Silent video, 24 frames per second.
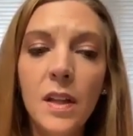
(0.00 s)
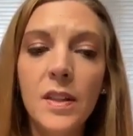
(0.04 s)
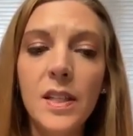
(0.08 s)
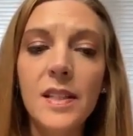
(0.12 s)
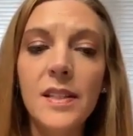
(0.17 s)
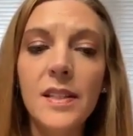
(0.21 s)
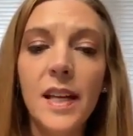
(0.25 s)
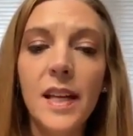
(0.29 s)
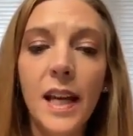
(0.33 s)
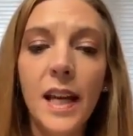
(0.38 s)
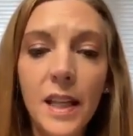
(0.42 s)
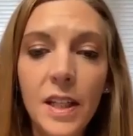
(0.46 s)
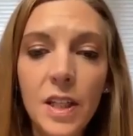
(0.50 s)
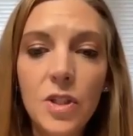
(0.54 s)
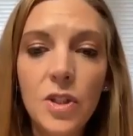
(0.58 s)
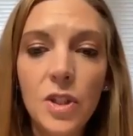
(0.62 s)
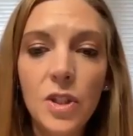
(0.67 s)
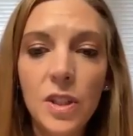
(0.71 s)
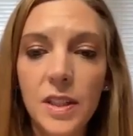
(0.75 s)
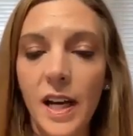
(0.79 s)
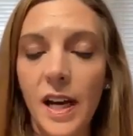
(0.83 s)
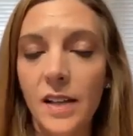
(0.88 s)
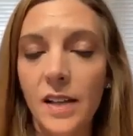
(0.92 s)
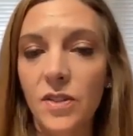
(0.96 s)
These
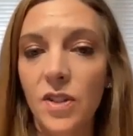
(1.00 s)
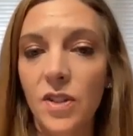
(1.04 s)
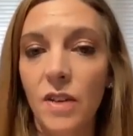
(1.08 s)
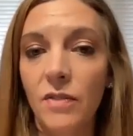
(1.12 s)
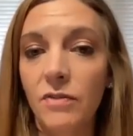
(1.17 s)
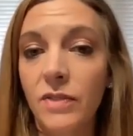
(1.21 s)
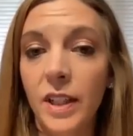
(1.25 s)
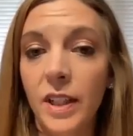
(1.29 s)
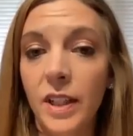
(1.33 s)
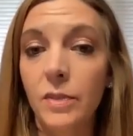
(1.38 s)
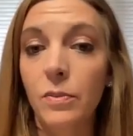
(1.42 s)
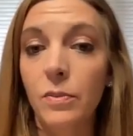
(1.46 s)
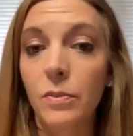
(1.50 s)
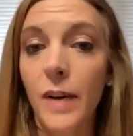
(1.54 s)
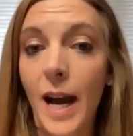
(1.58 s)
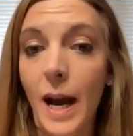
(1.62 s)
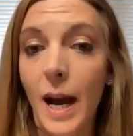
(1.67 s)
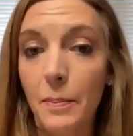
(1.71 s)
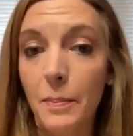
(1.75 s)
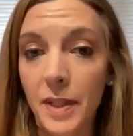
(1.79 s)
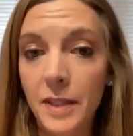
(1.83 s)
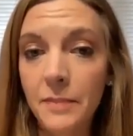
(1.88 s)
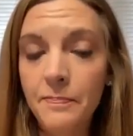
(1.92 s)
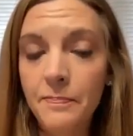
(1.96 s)
antigen tests are very
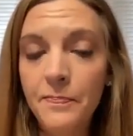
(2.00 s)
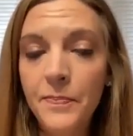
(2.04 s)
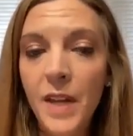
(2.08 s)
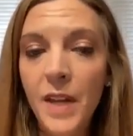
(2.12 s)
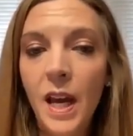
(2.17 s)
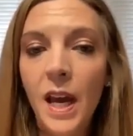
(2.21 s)
rapid